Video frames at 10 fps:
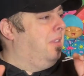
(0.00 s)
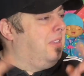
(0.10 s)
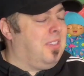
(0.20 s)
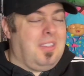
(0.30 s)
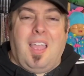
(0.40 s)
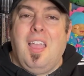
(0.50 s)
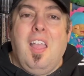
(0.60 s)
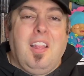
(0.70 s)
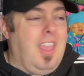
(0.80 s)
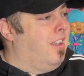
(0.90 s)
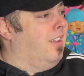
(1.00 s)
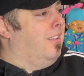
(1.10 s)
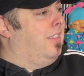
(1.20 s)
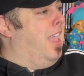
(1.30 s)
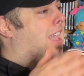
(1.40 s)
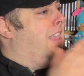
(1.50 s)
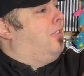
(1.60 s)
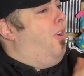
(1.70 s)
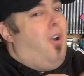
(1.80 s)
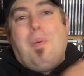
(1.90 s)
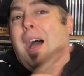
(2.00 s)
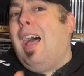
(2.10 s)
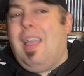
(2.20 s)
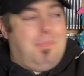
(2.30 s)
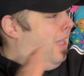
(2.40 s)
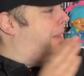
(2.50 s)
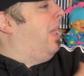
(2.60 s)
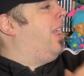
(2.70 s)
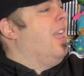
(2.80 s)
This is not then the days go by. I'm like, I'm like,